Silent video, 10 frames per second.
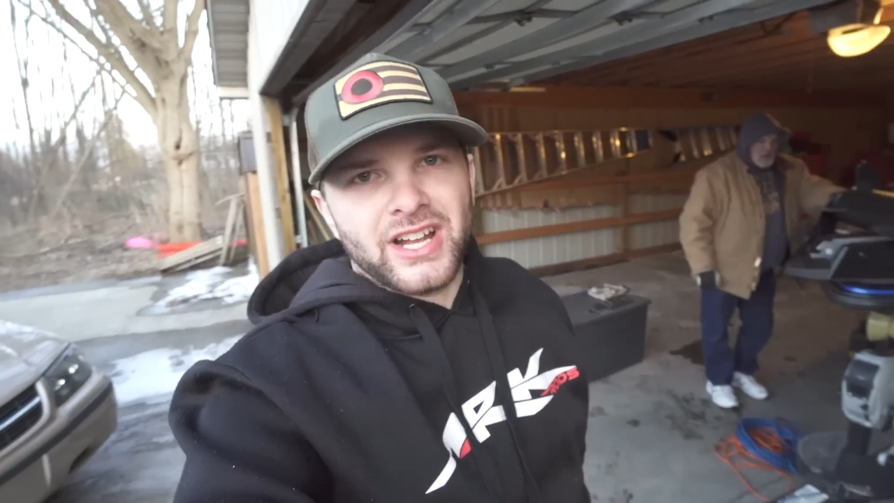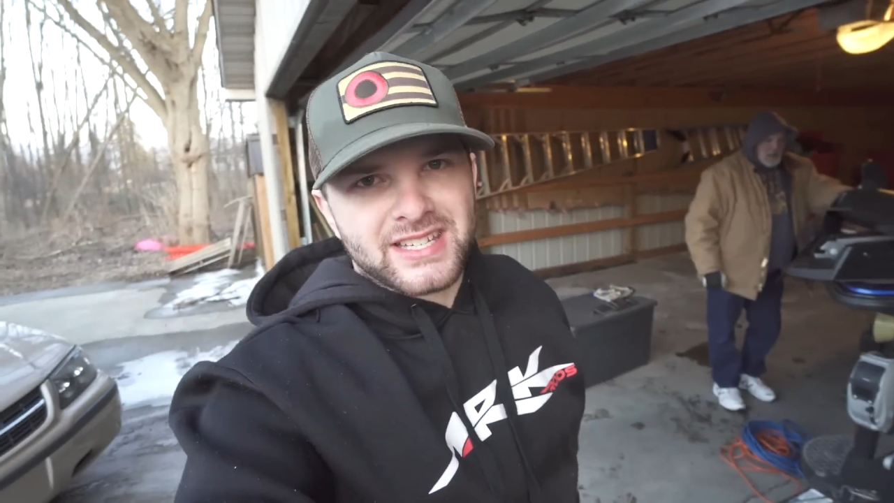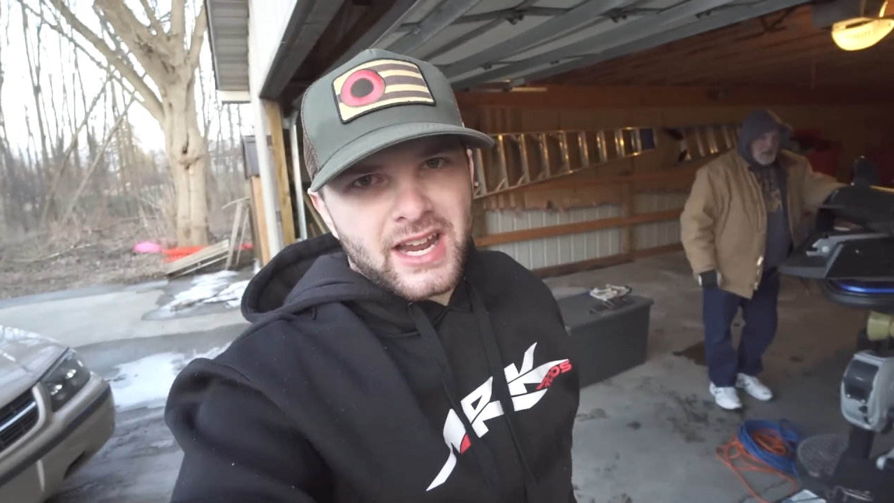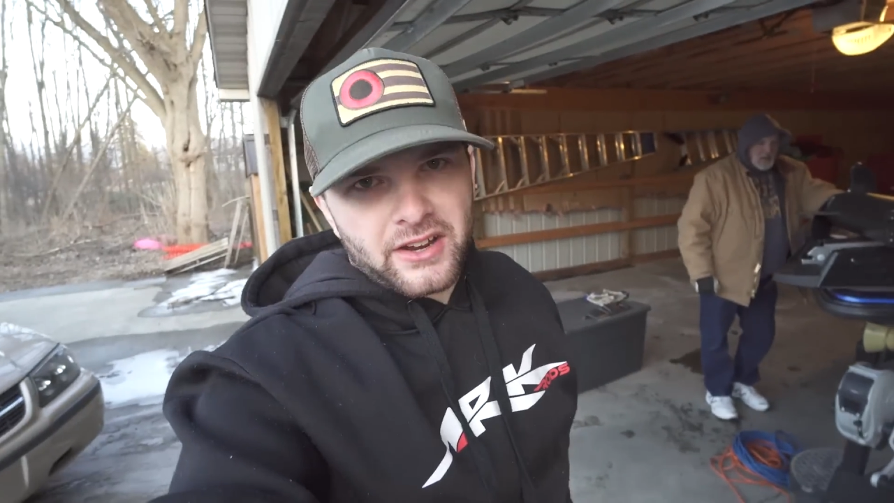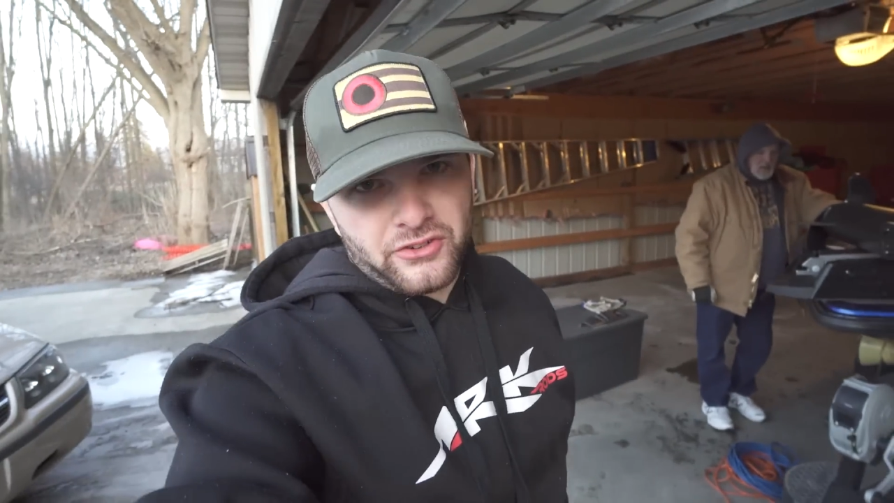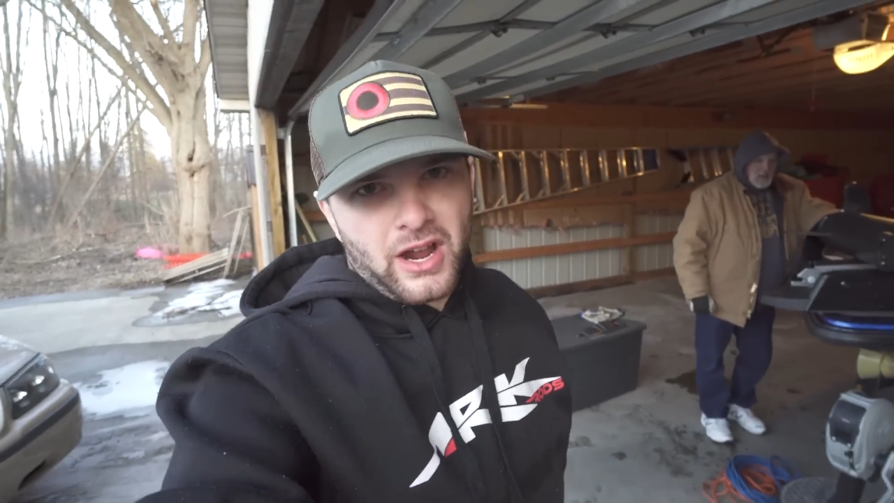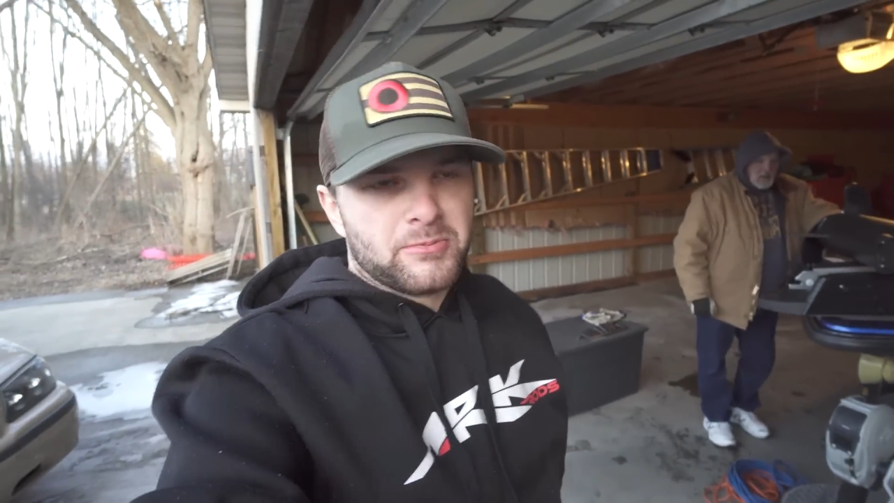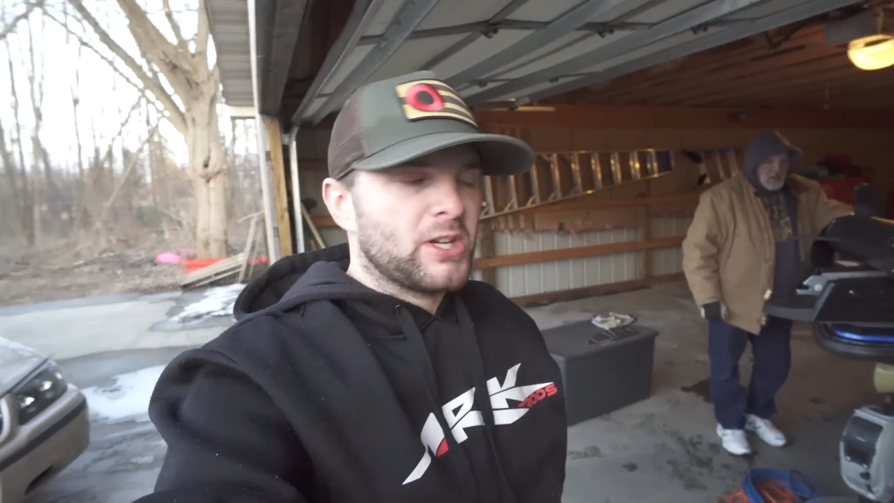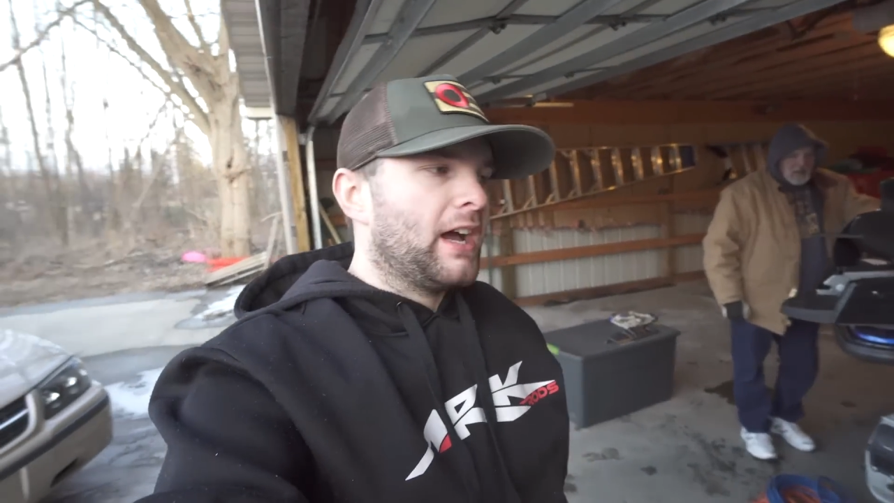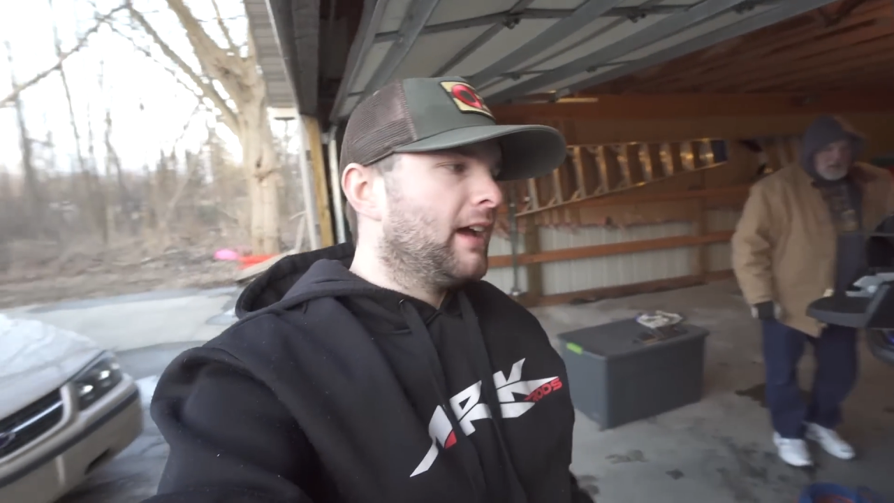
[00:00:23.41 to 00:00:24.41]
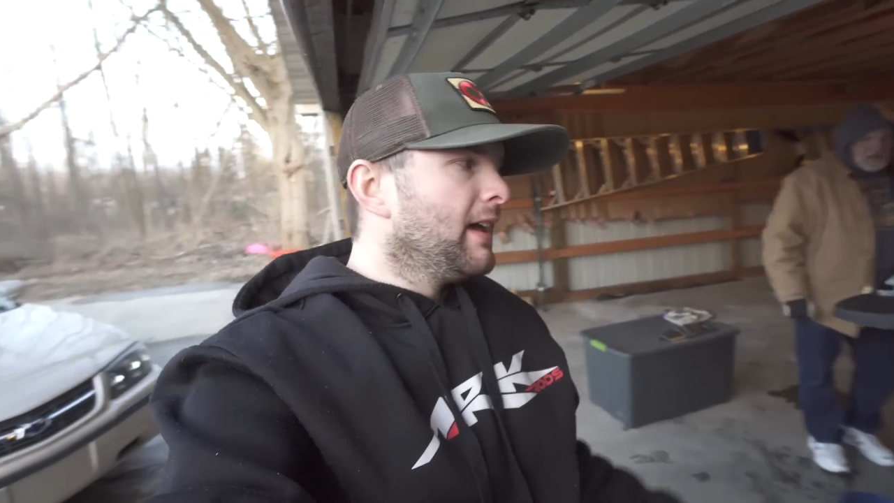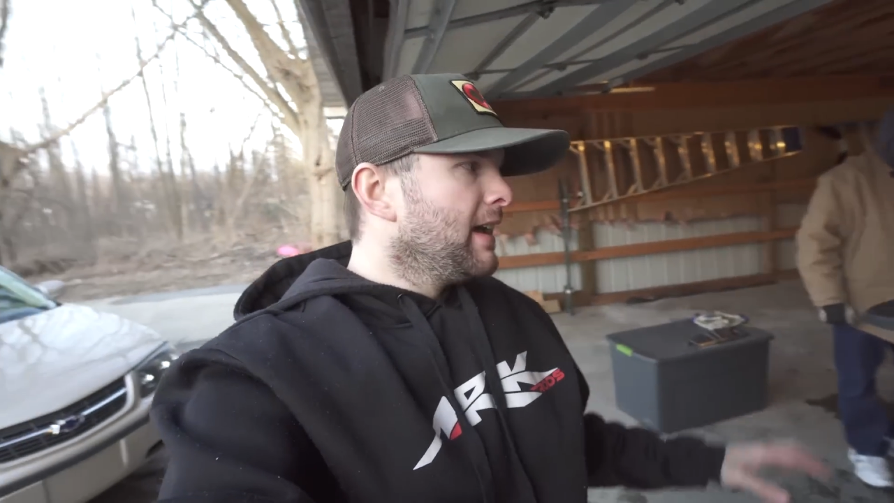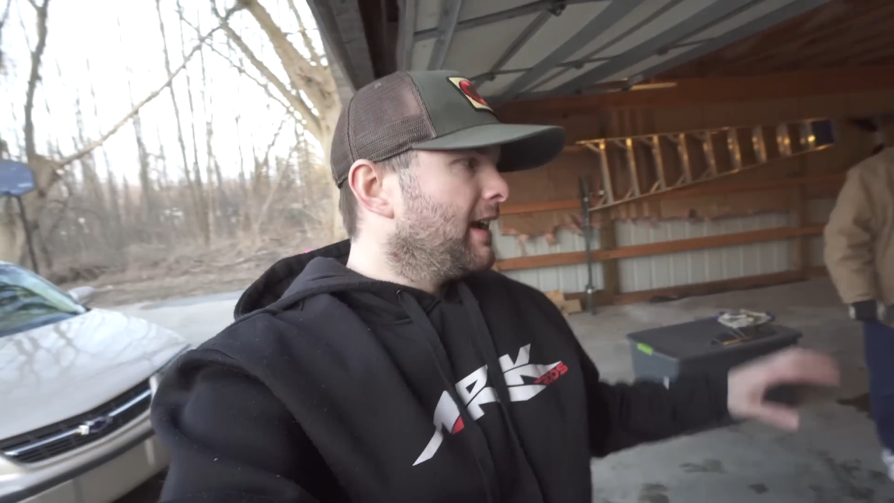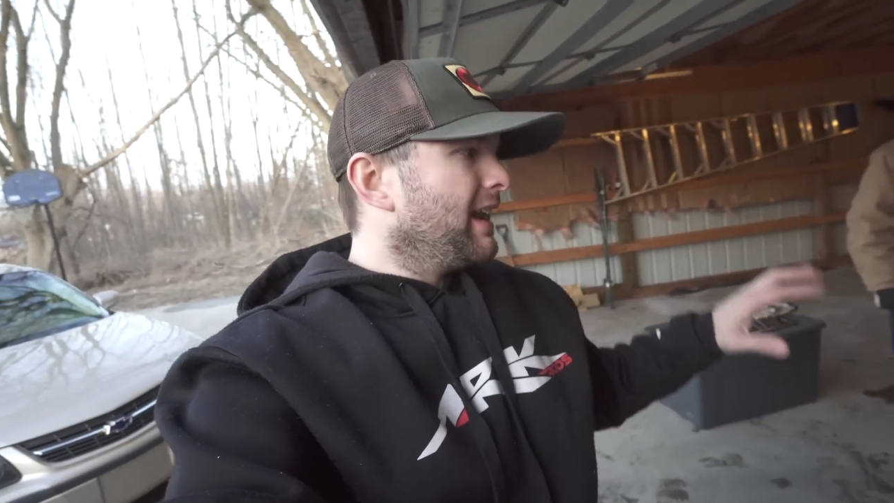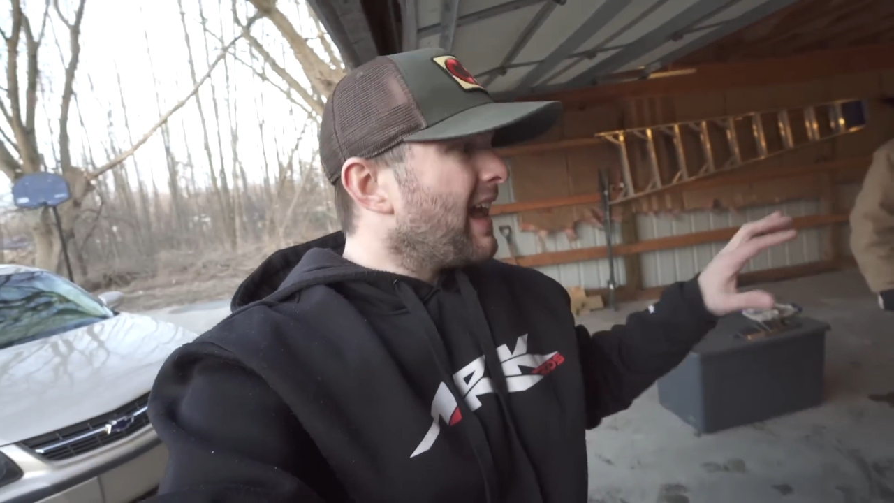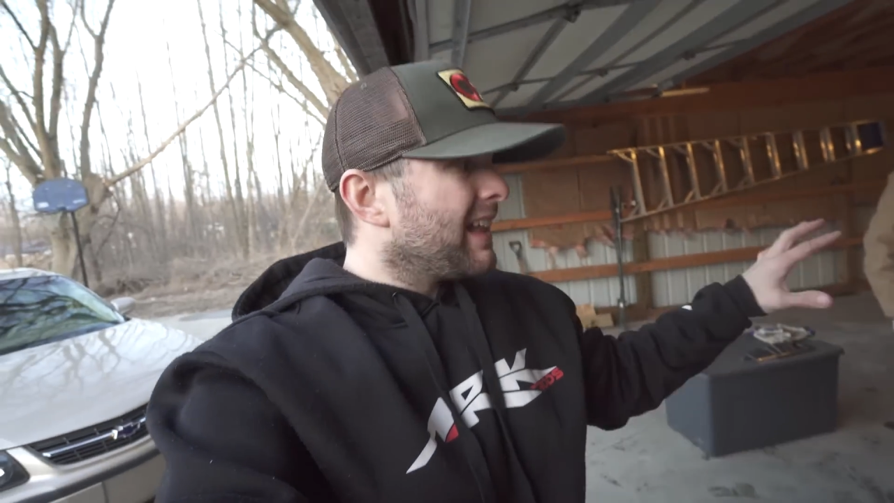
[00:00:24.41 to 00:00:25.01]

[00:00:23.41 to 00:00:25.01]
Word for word: guys how to drop shot. And